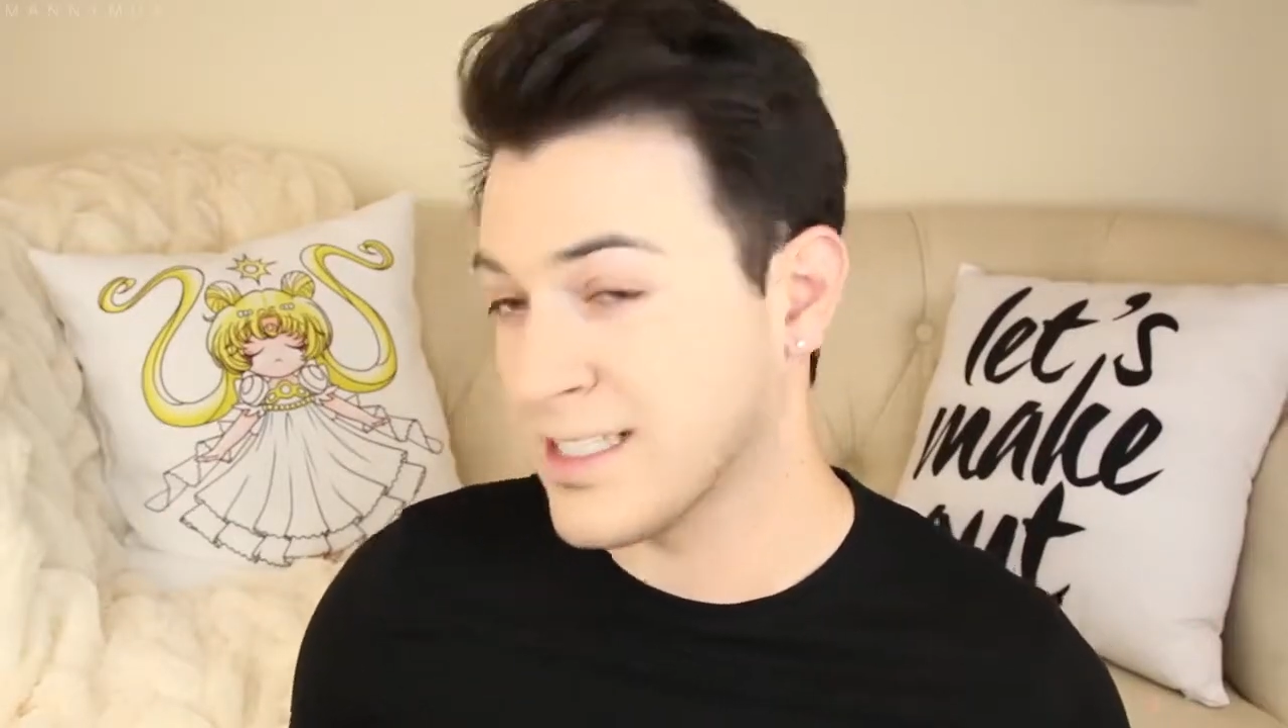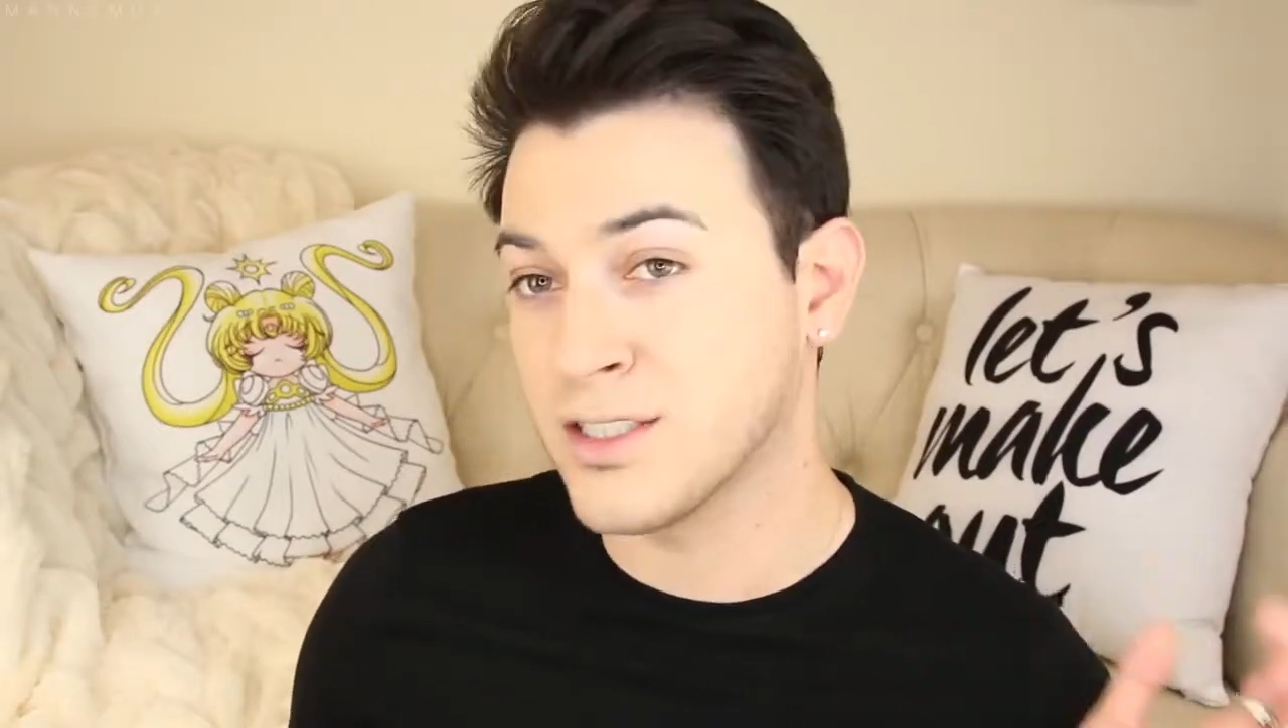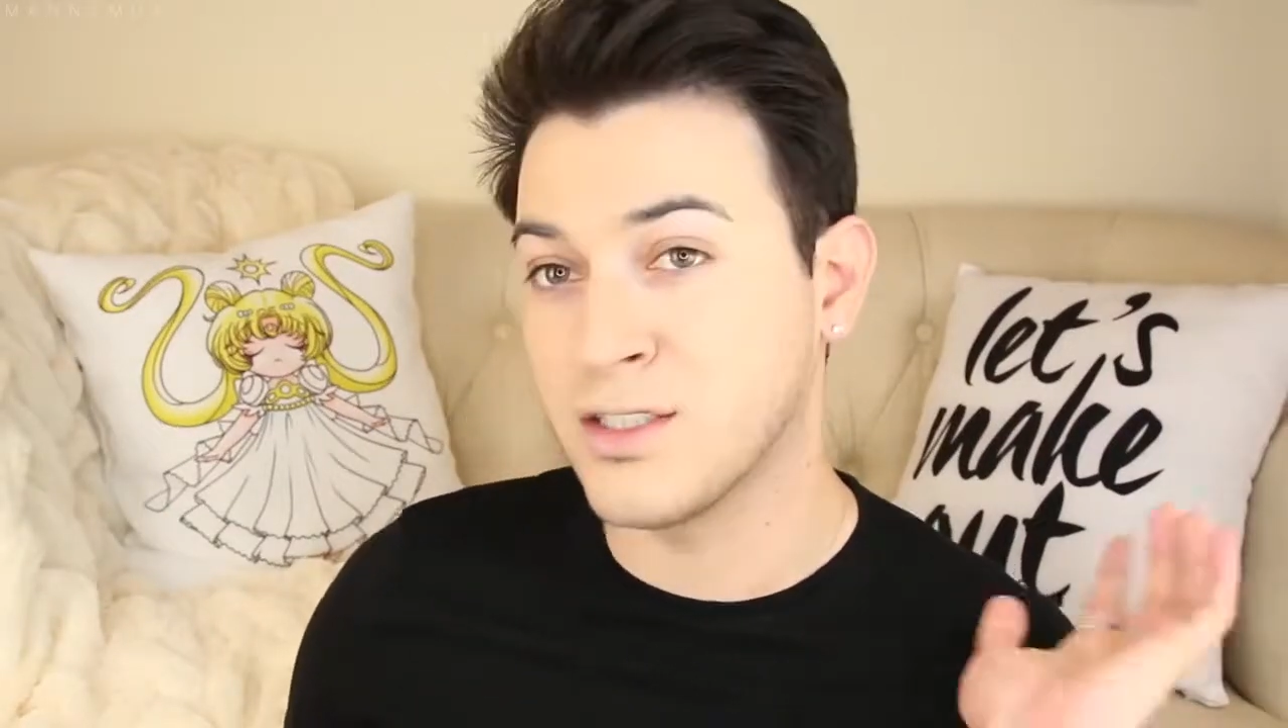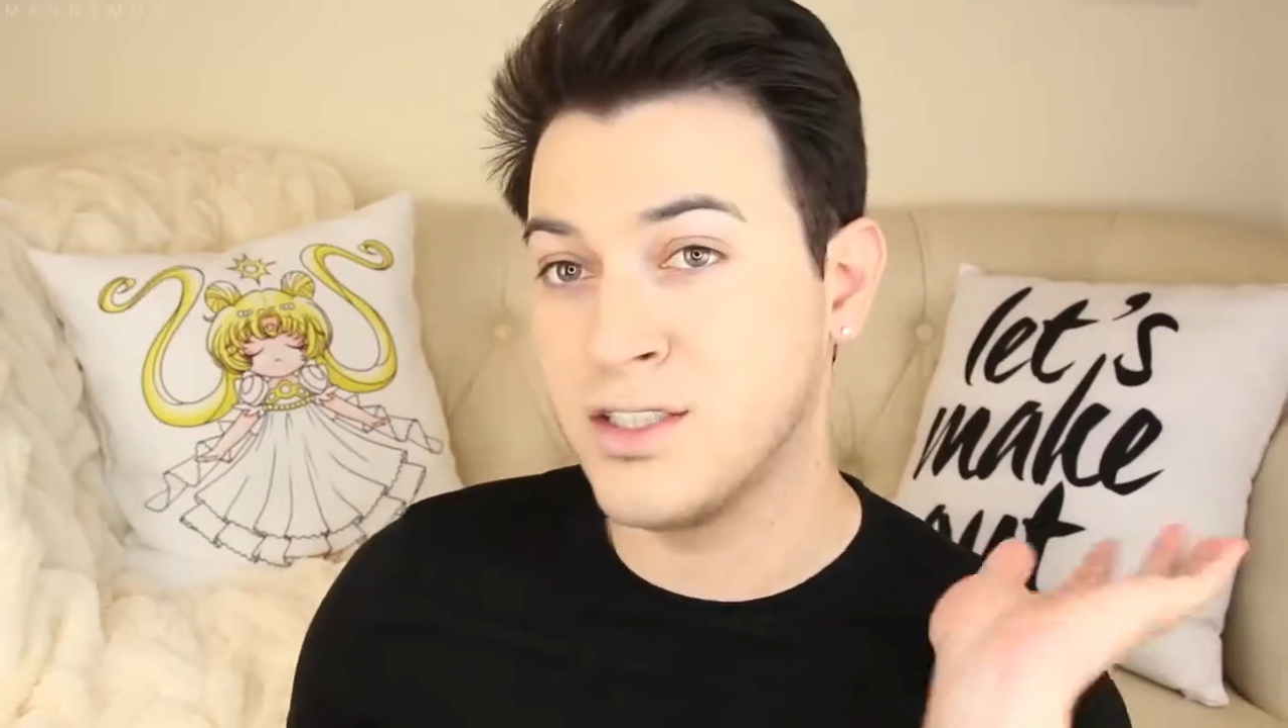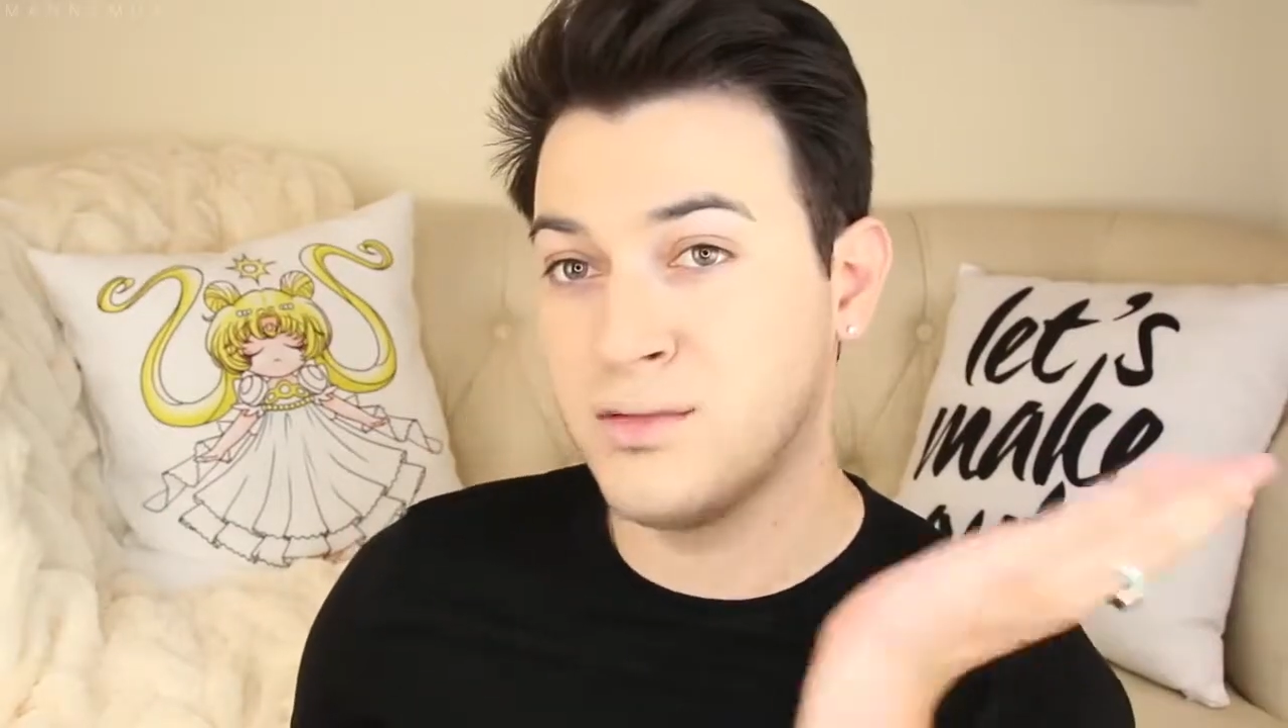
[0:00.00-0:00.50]

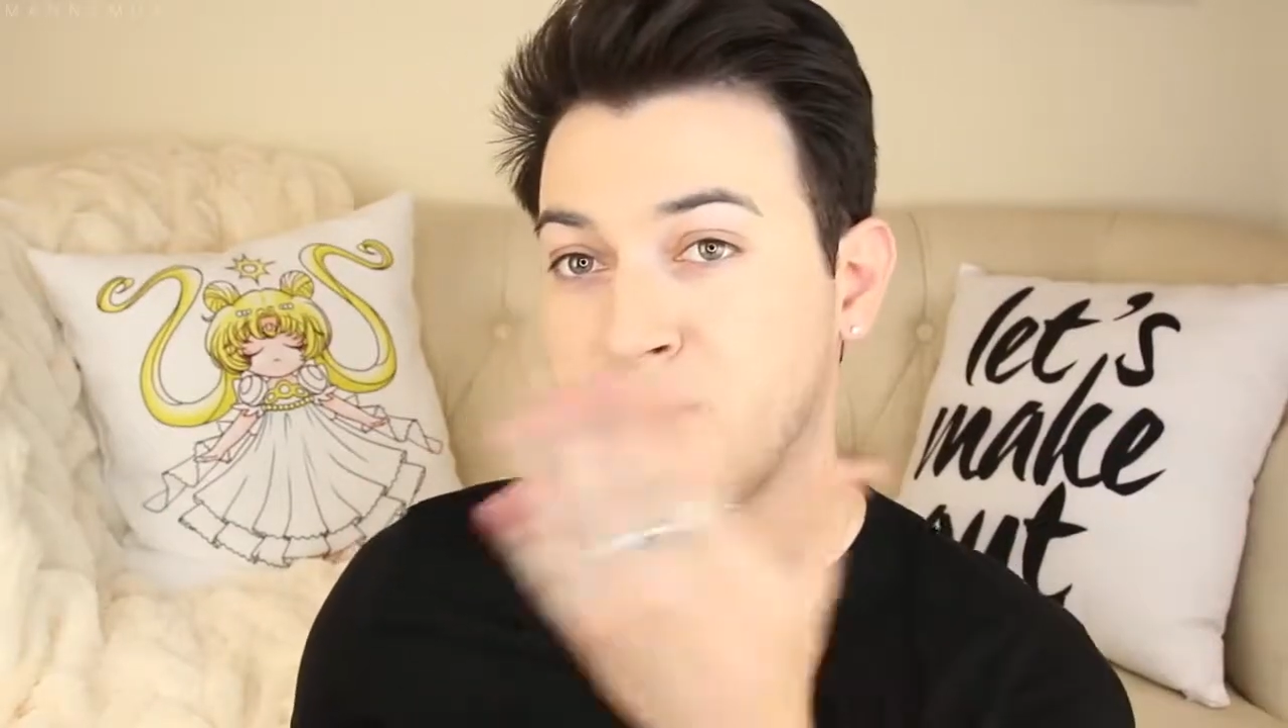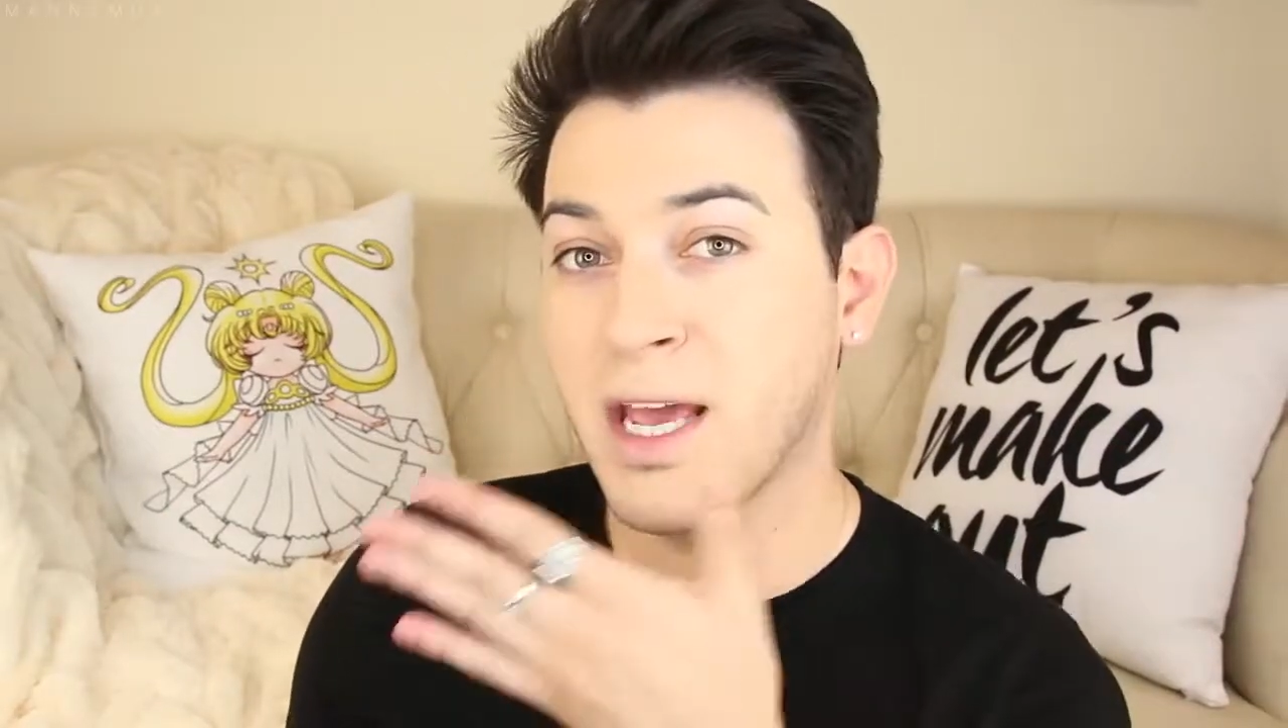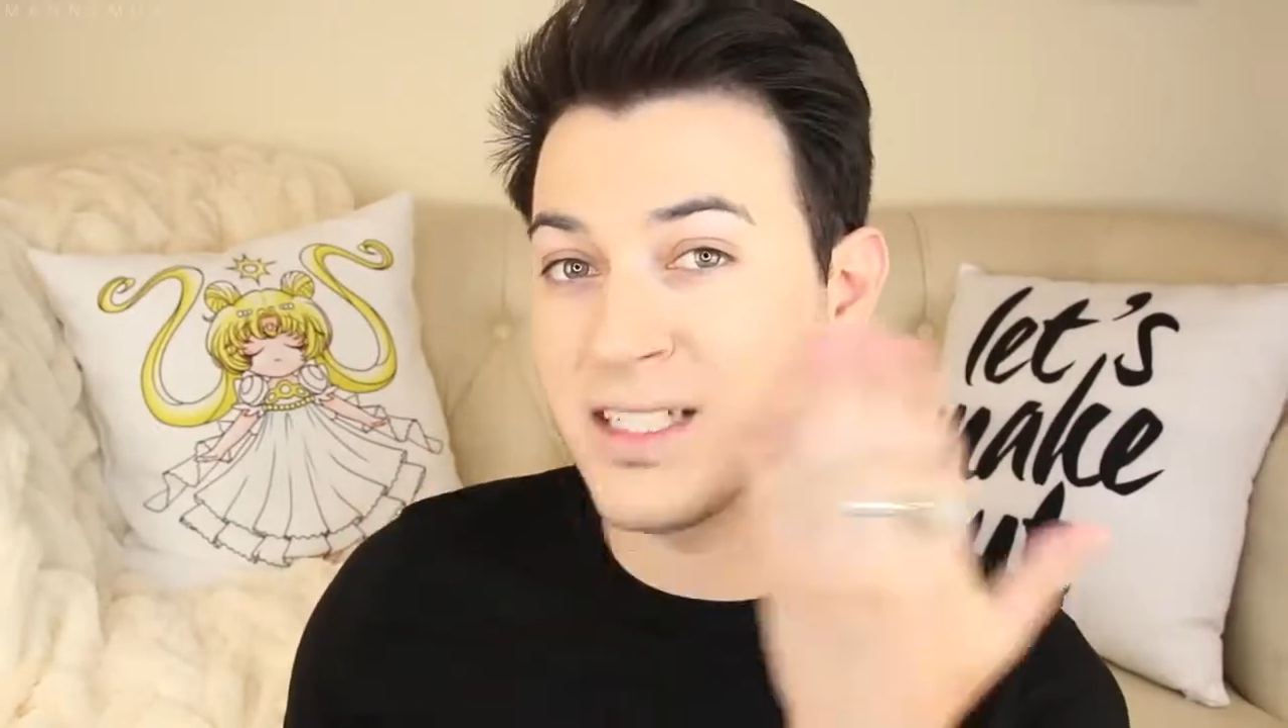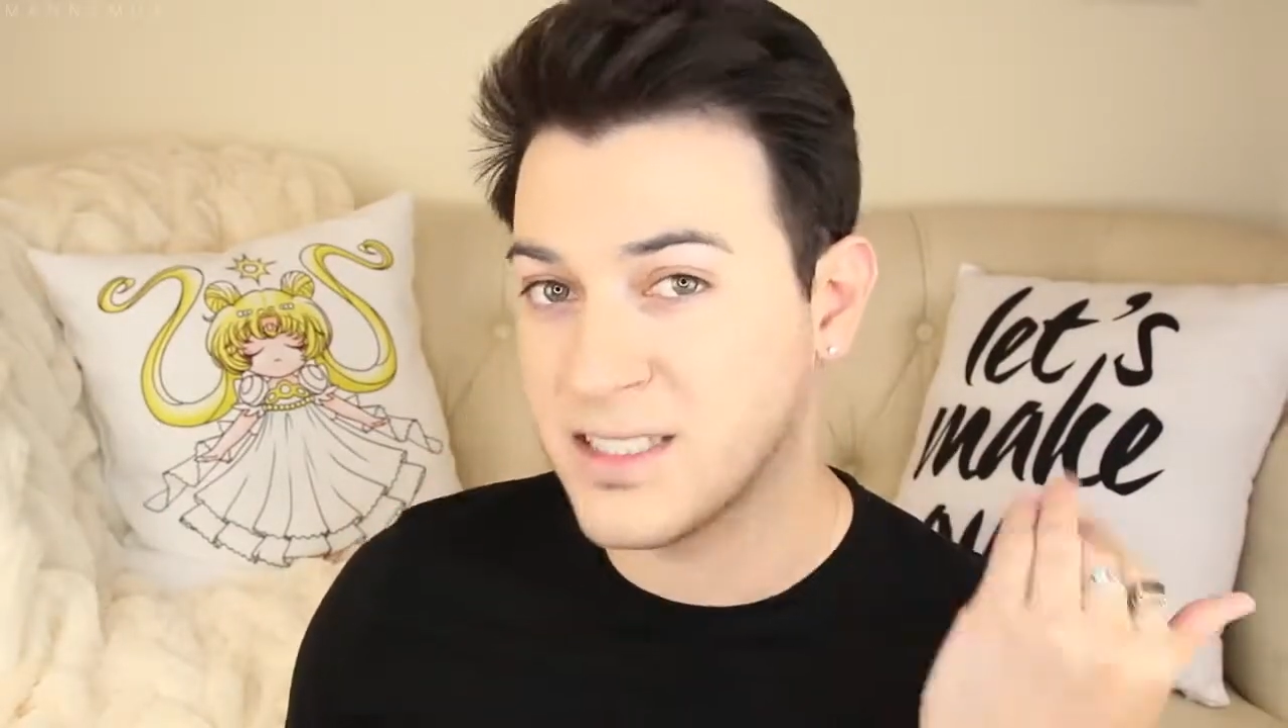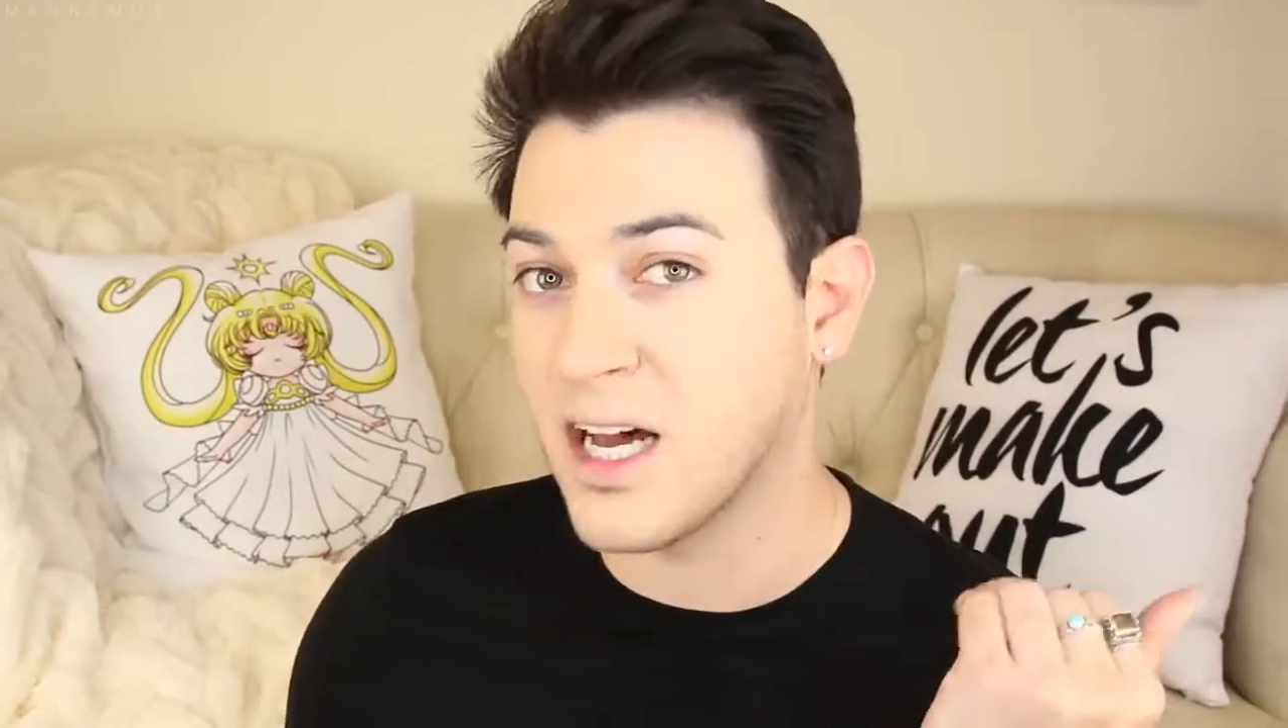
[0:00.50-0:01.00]
is
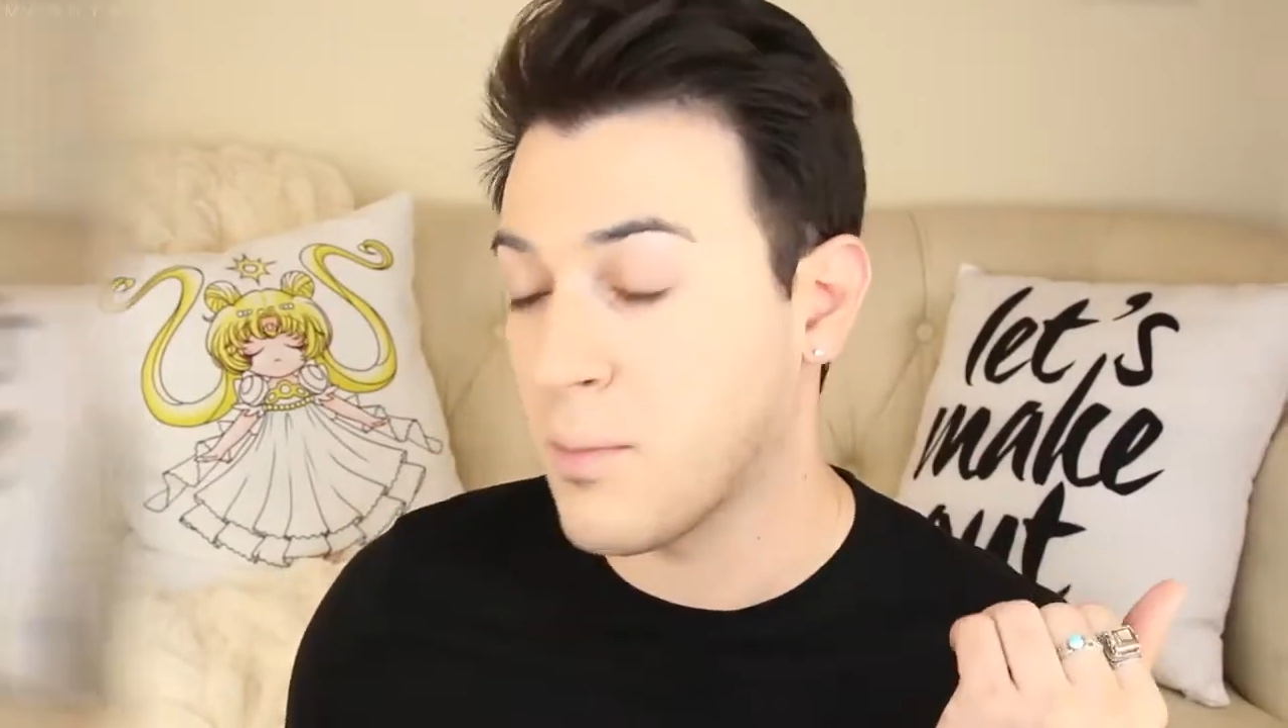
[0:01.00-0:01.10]
based